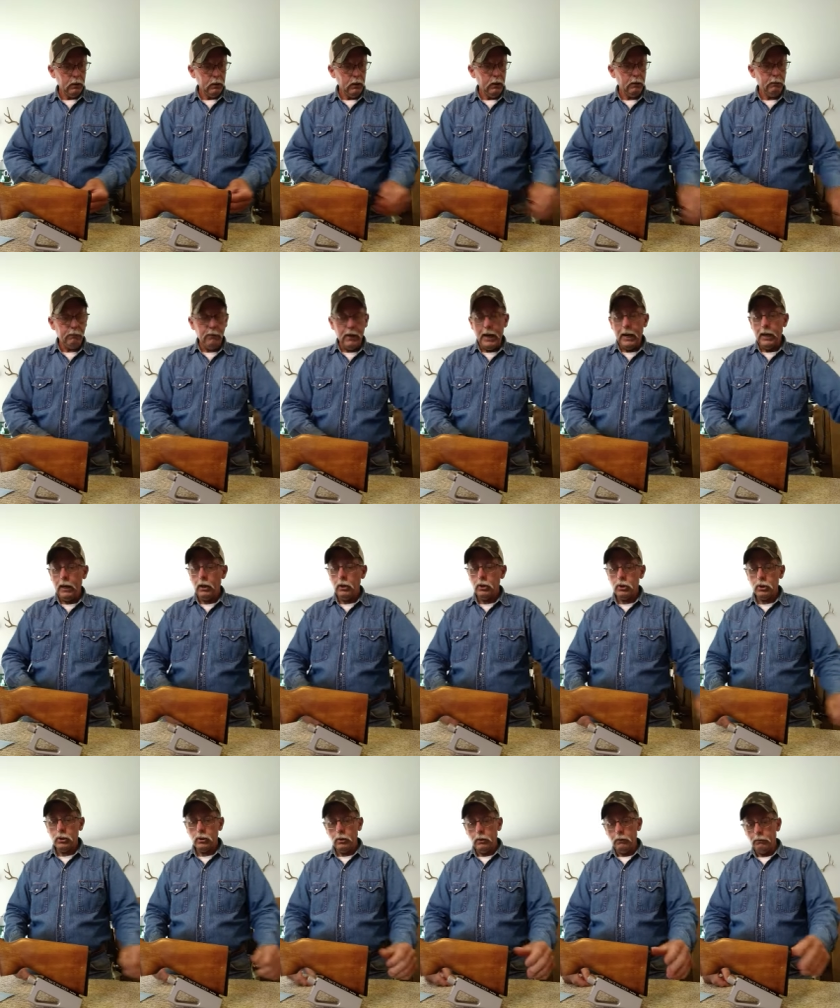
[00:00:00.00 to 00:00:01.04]

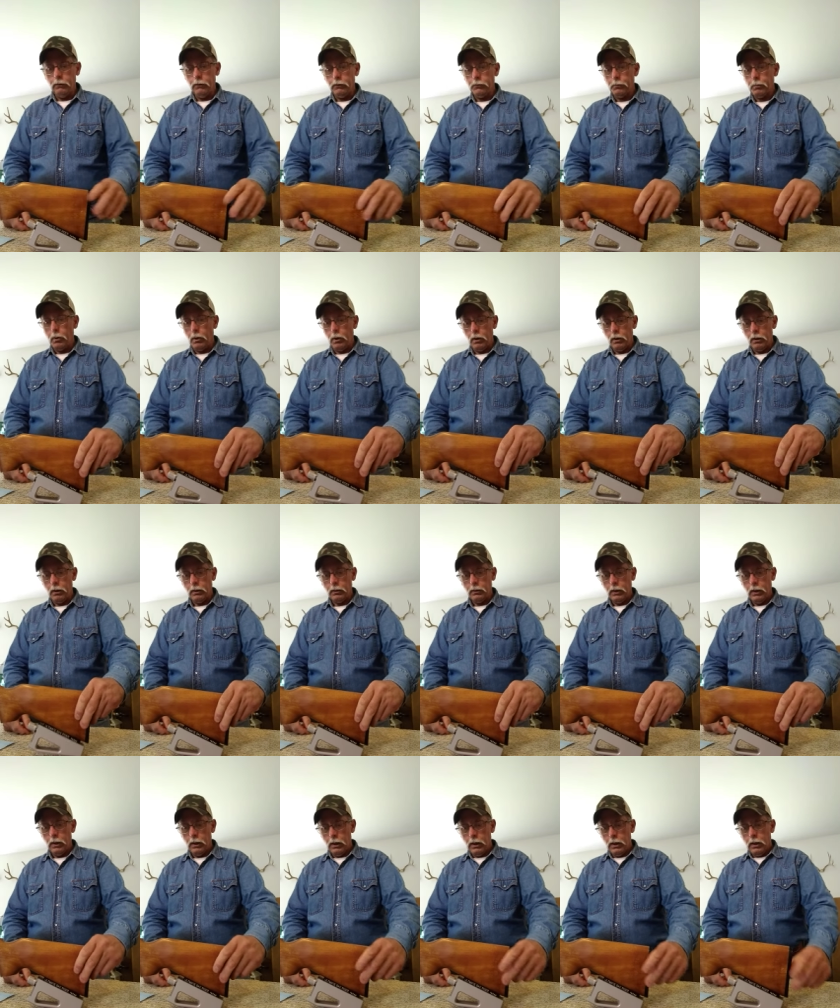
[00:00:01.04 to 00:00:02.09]
advantage of this product,
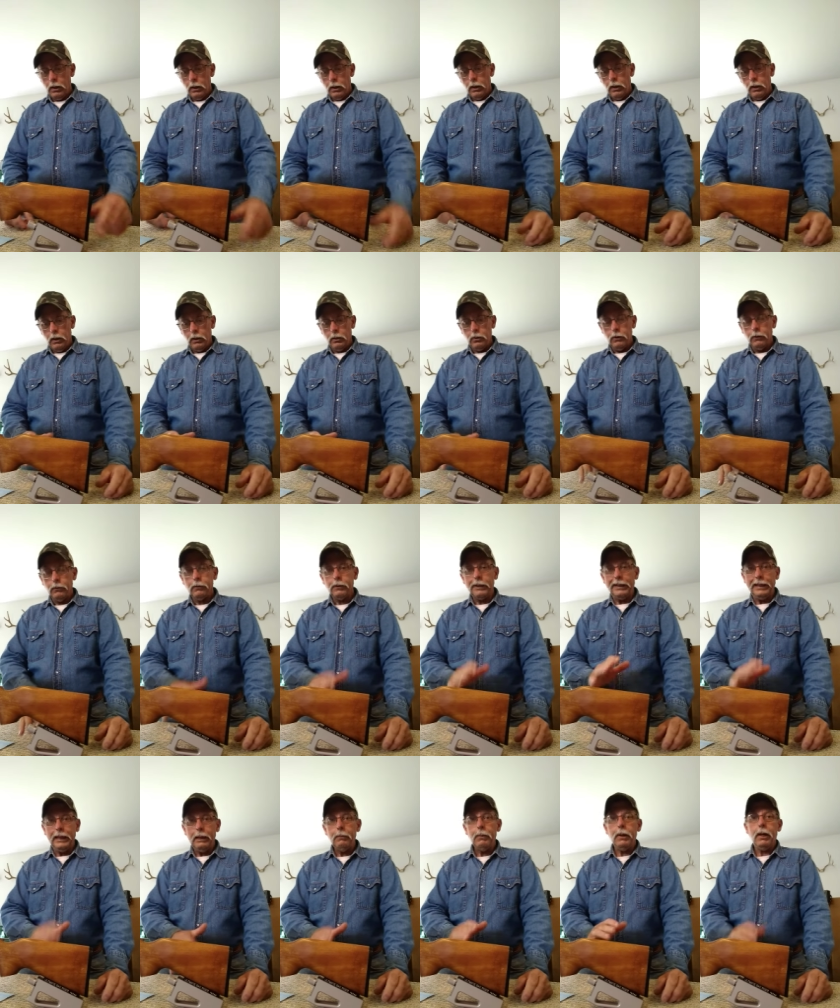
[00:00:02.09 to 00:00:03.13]
it just
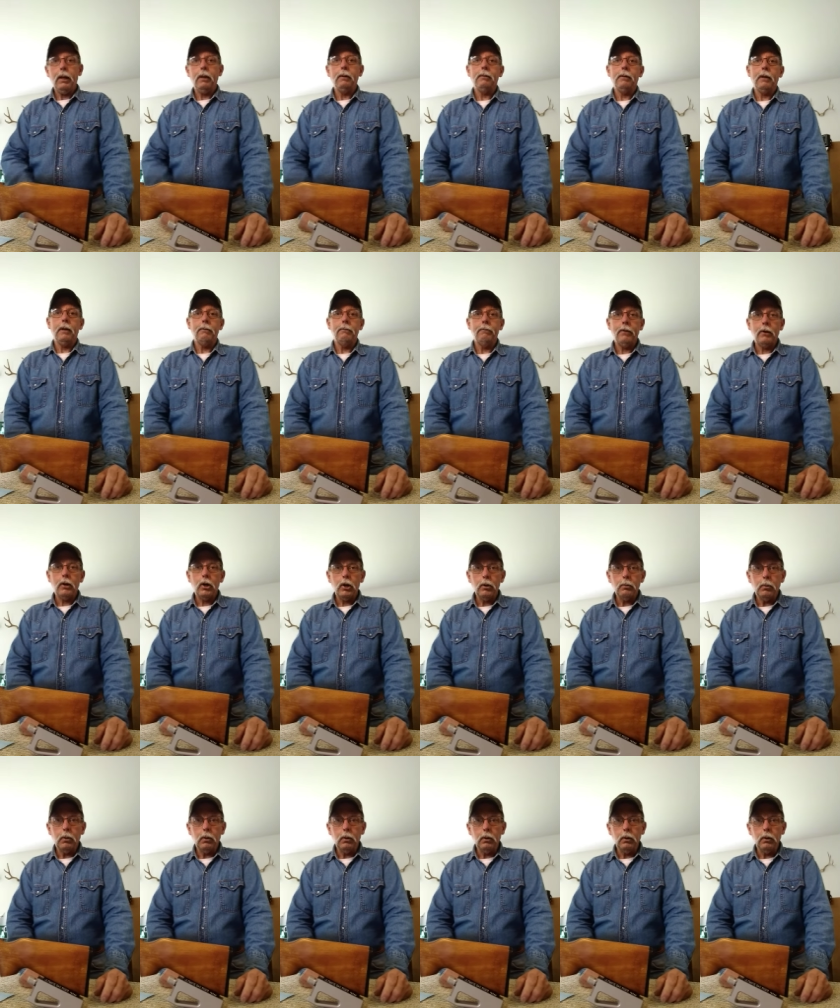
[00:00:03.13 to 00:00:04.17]
eliminates that
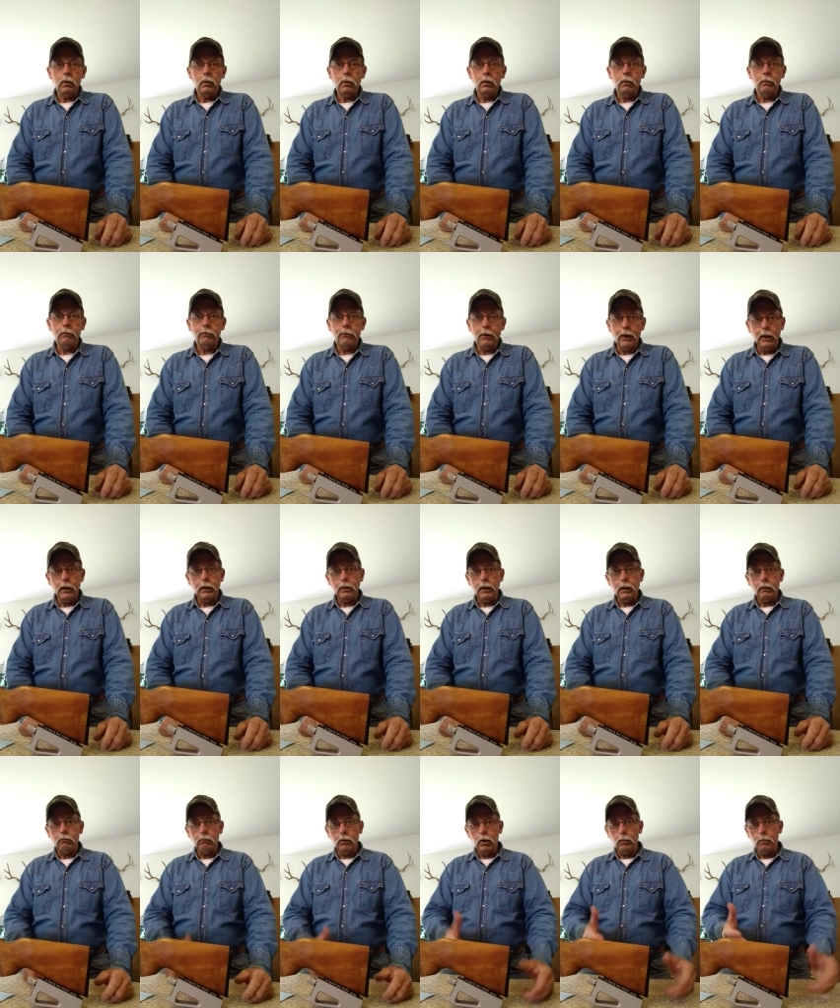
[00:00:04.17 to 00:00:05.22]
variable of fighting
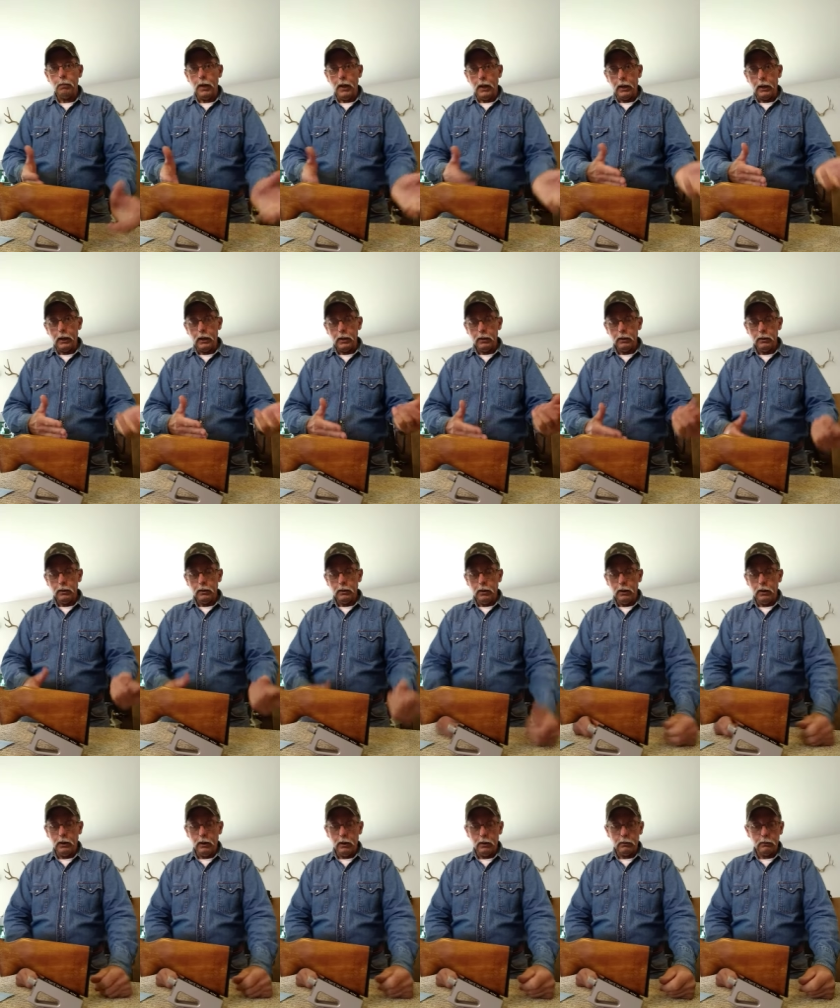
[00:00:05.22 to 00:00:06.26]
that rear bag.
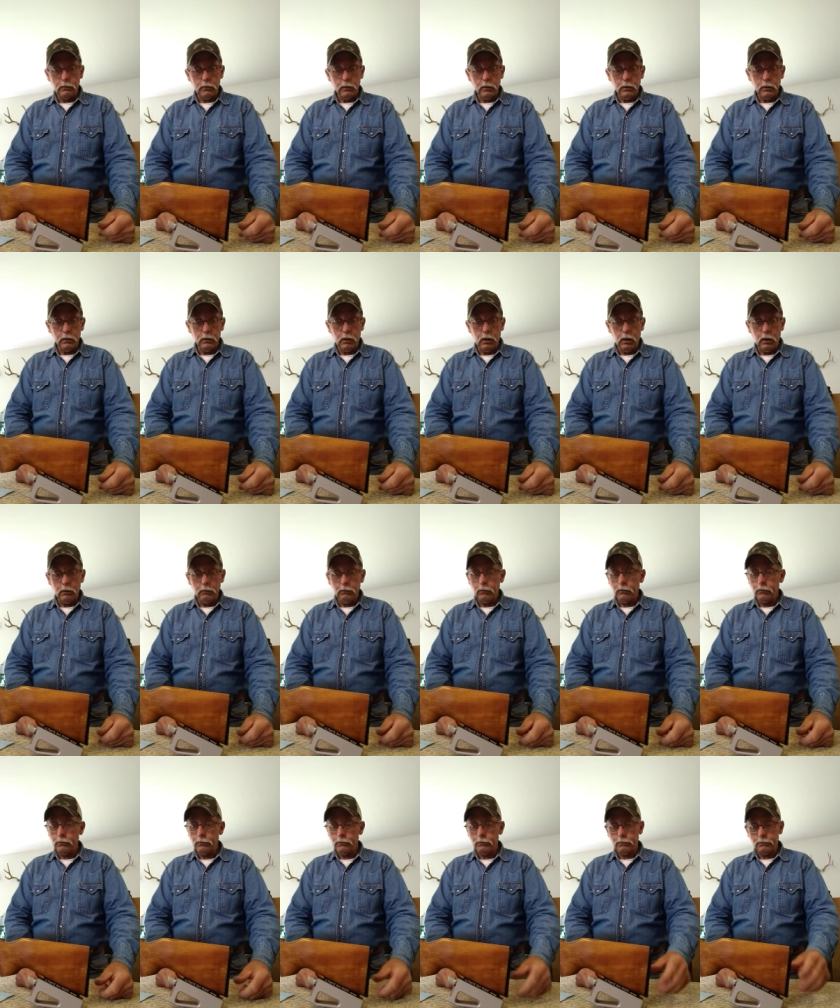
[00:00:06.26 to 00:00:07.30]
And a lot of
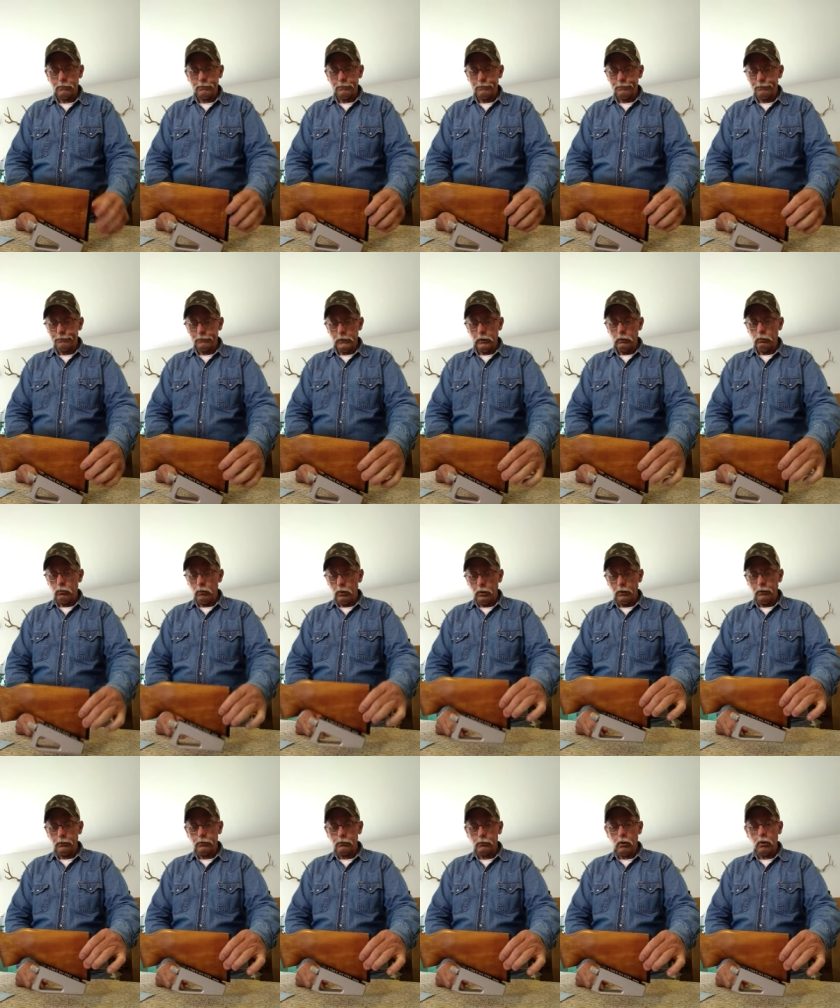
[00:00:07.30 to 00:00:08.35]
us
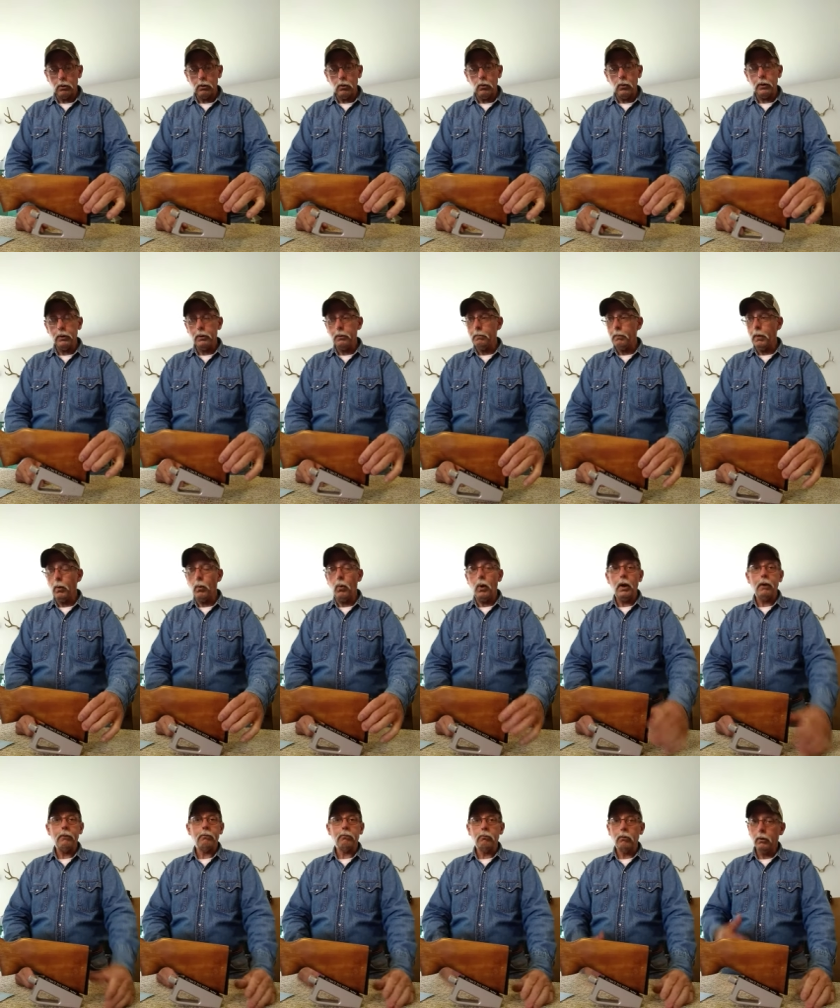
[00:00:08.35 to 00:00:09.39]
really struggle with it. My
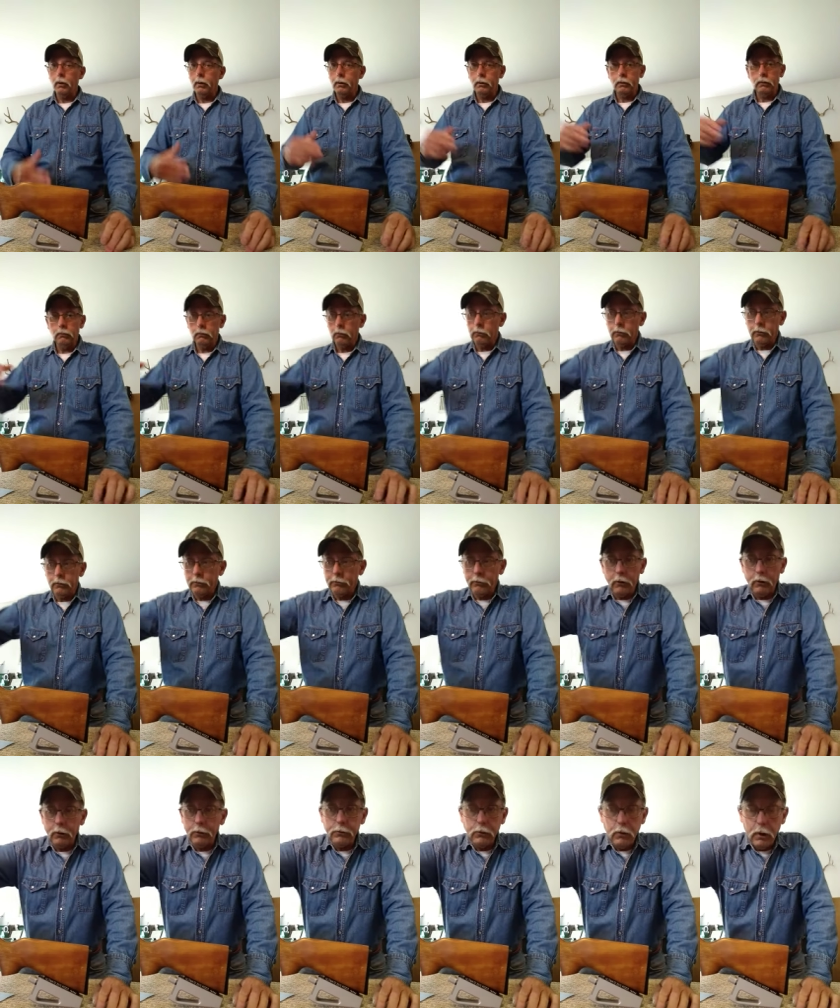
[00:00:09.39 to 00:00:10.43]
wife really was
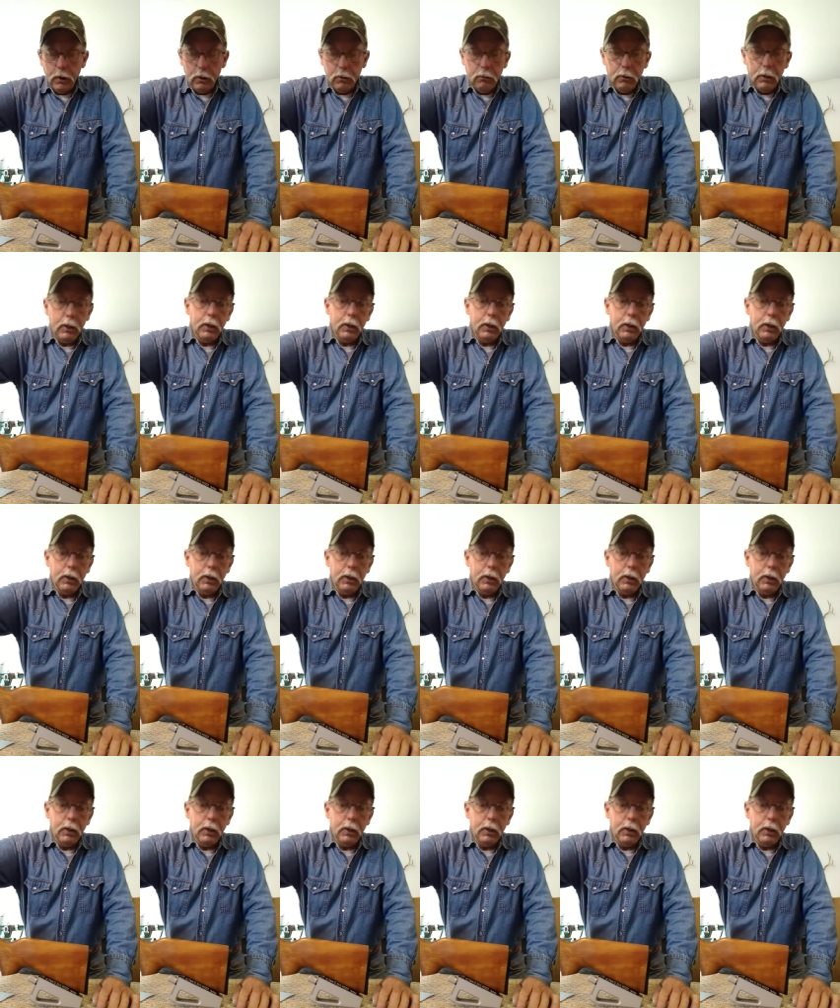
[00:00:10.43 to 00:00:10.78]
frustrated with